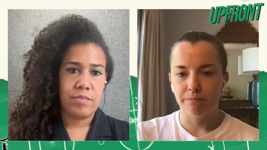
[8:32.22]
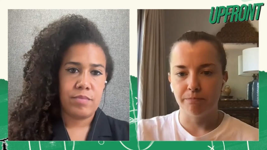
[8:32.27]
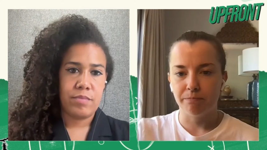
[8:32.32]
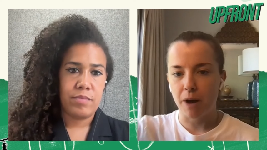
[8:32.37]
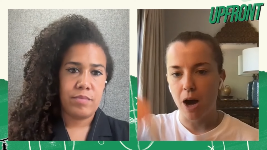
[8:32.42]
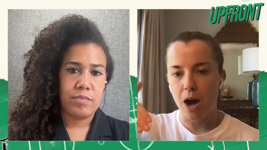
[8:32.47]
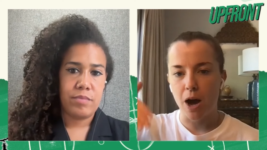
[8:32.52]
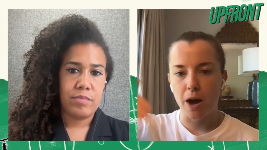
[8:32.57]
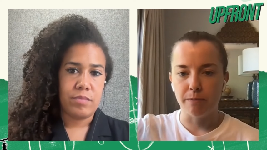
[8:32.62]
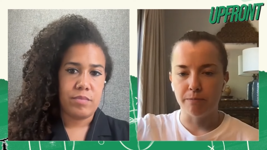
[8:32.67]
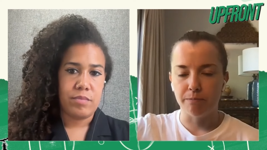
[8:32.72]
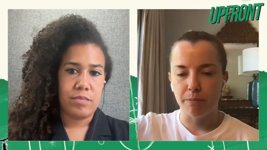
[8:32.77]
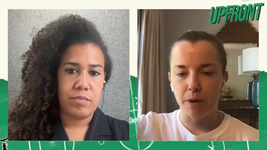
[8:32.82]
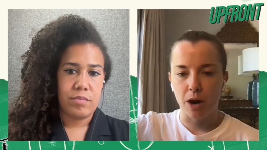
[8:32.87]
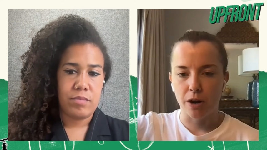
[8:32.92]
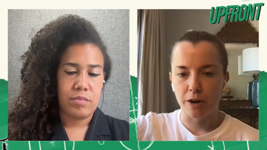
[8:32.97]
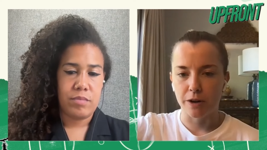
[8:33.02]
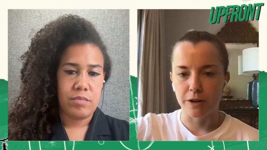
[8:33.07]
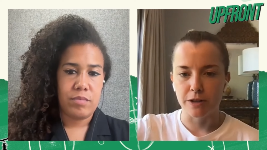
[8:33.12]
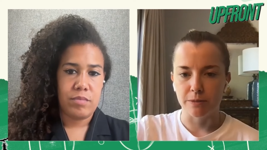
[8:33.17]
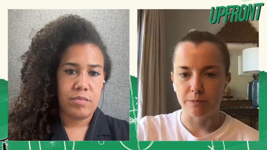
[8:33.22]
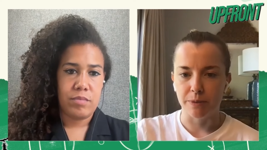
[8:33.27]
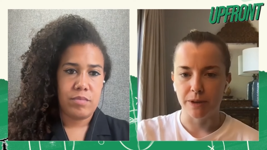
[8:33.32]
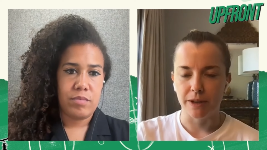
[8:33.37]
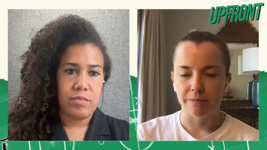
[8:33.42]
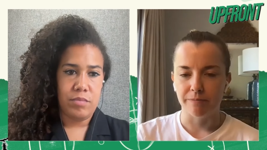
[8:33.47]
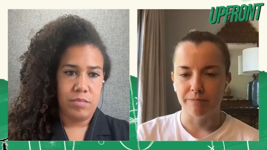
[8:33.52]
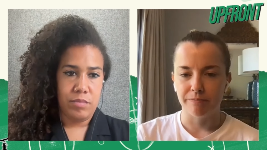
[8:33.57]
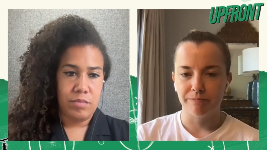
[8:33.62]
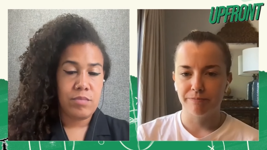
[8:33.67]
Speaker 1: high bar to
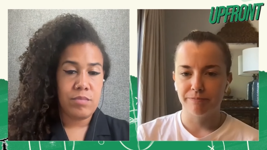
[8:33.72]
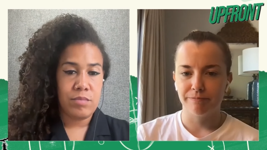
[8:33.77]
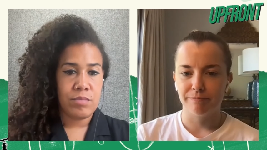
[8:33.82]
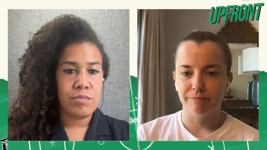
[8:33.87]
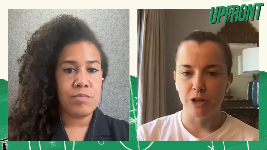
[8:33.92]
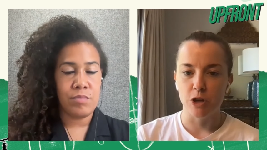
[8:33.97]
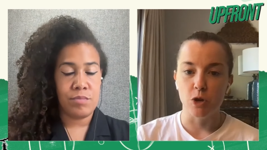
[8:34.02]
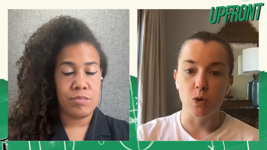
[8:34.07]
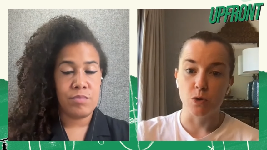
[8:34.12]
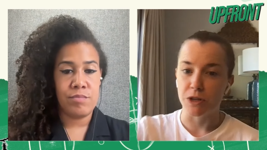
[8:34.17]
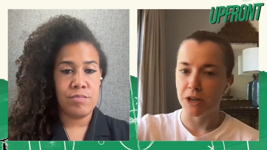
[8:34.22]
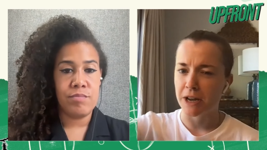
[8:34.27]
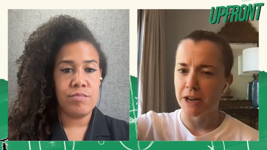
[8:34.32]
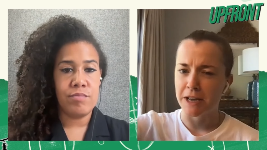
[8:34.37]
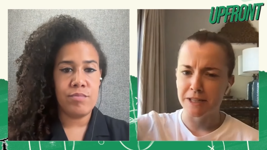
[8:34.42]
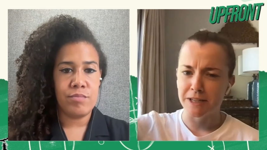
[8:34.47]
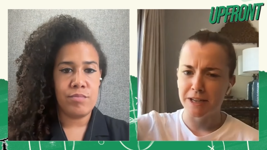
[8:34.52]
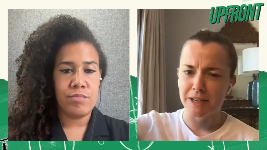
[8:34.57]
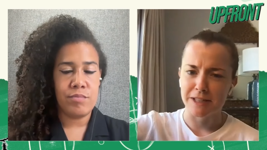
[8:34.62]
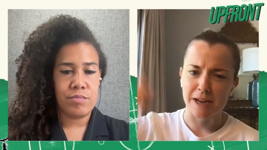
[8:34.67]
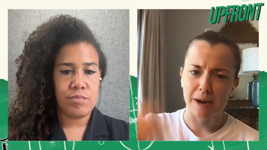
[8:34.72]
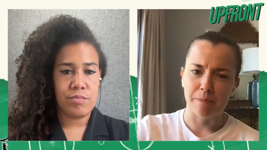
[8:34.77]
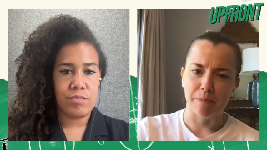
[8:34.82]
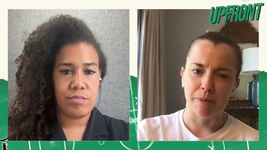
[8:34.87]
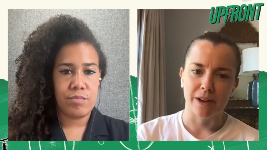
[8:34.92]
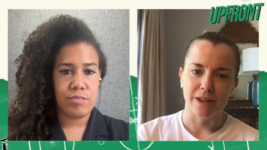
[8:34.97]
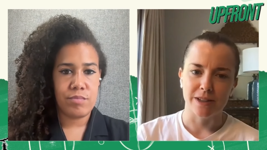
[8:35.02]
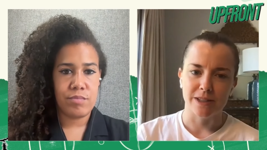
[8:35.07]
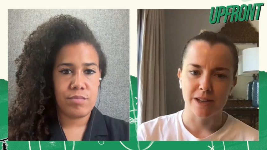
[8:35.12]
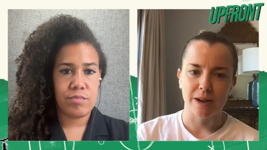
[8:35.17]
be using as an example.
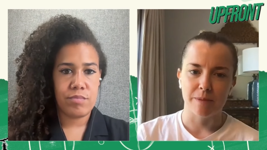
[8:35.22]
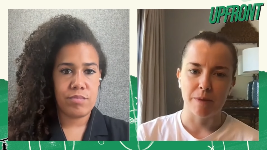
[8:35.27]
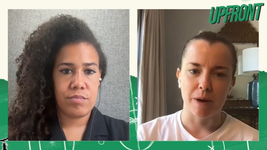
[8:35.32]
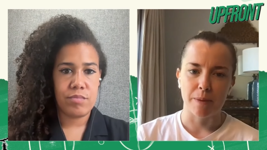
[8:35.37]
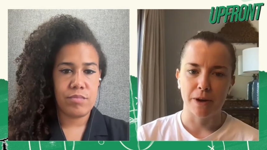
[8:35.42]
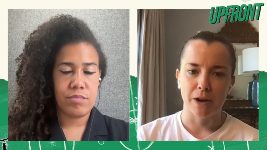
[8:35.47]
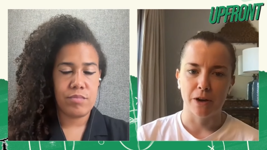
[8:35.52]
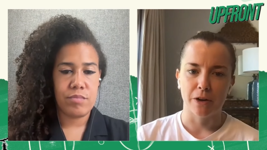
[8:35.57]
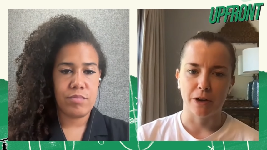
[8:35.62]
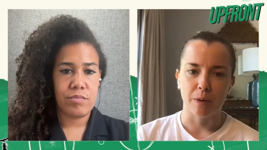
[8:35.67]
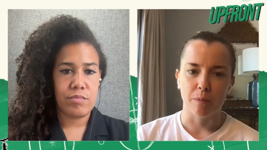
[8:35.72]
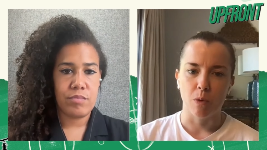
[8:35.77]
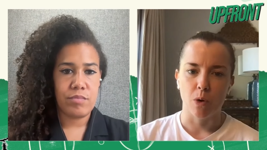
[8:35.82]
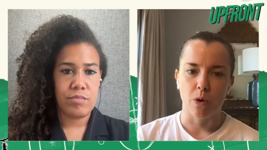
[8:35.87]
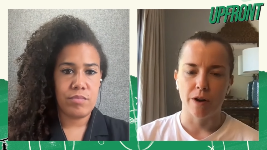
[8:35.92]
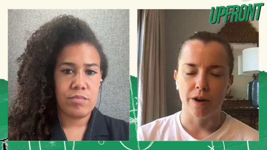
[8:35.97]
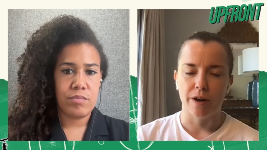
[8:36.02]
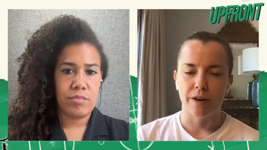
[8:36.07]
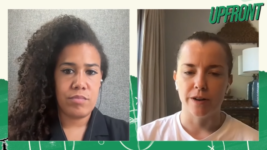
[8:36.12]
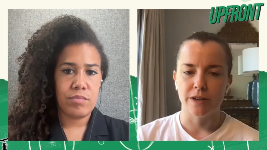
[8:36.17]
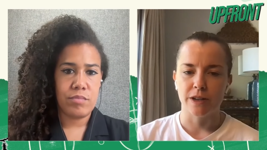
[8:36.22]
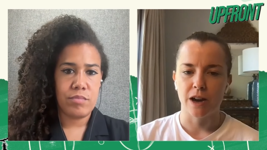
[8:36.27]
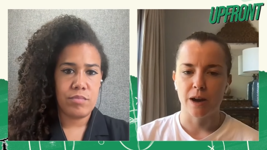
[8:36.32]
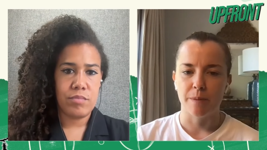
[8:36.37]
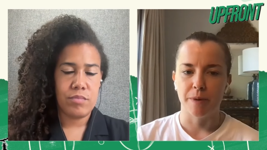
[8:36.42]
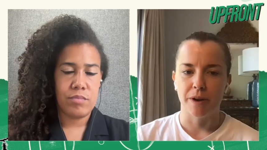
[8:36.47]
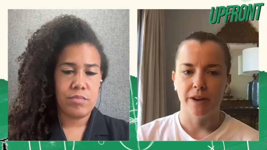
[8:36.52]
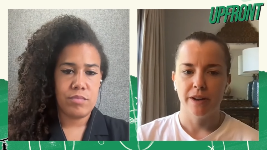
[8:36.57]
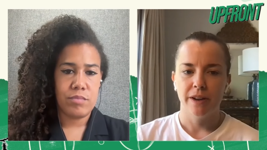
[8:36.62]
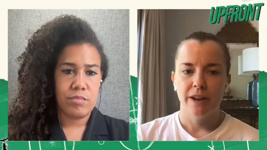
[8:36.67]
I'd say maybe looking more at her time
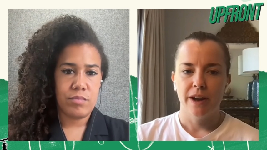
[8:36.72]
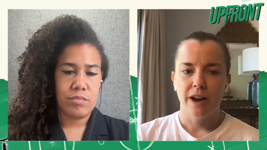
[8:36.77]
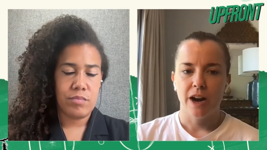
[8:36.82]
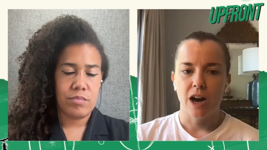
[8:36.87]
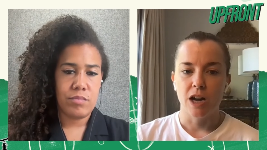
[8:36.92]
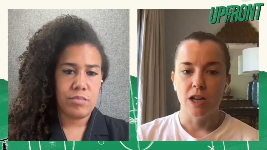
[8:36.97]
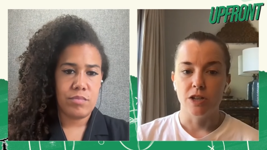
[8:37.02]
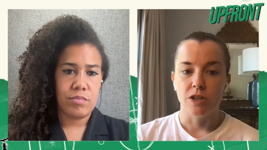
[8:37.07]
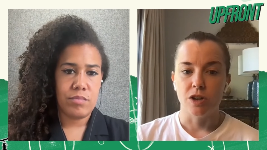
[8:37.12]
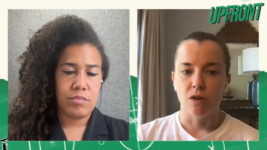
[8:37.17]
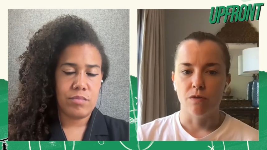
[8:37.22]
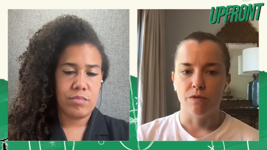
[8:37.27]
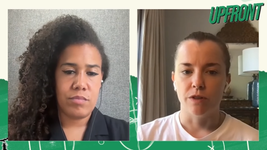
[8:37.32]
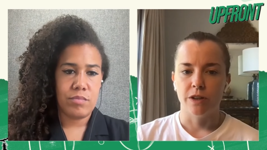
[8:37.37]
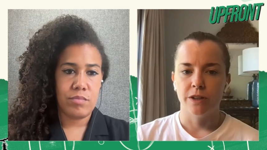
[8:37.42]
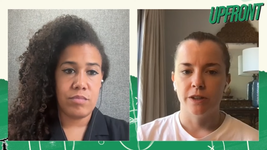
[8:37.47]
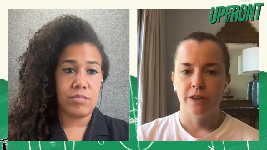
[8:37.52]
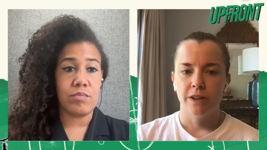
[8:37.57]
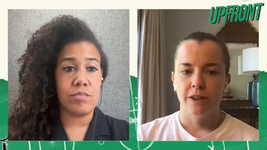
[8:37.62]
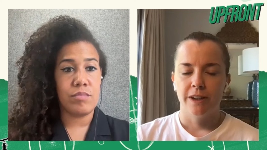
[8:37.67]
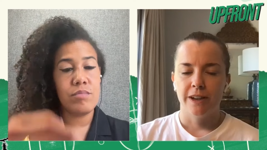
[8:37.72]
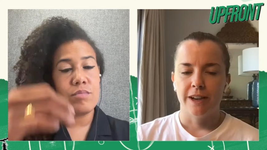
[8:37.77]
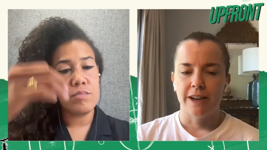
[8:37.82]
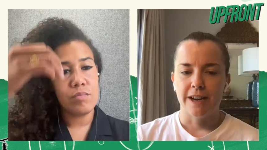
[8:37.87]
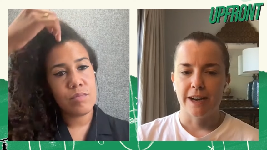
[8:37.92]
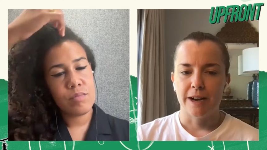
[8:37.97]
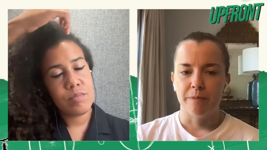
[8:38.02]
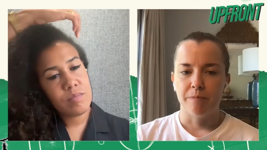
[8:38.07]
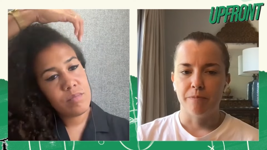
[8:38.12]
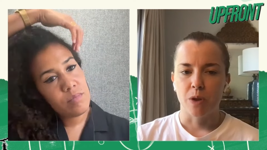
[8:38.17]
at Eindhoven
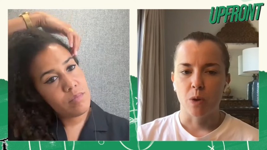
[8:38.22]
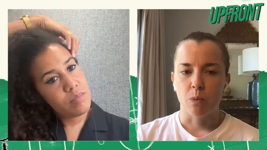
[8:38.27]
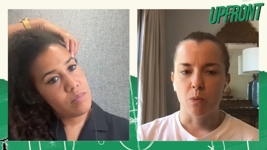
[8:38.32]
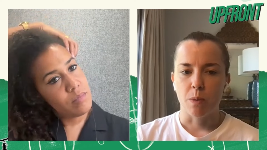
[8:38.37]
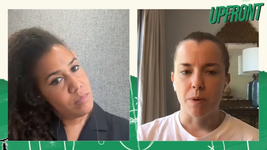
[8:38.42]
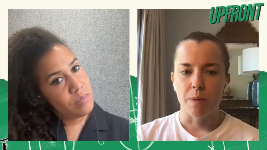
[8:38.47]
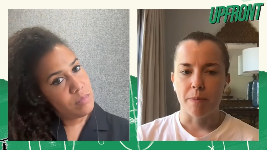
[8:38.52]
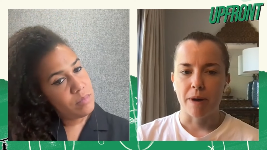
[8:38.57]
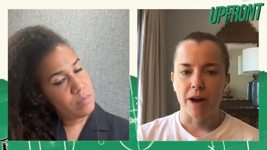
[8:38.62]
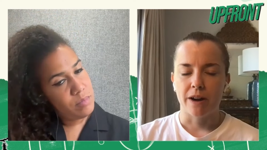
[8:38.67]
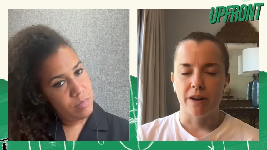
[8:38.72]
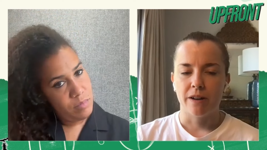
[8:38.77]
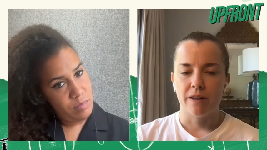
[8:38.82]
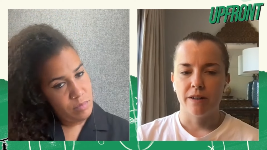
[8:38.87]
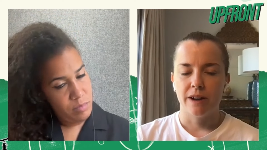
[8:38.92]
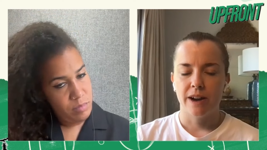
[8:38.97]
would be better.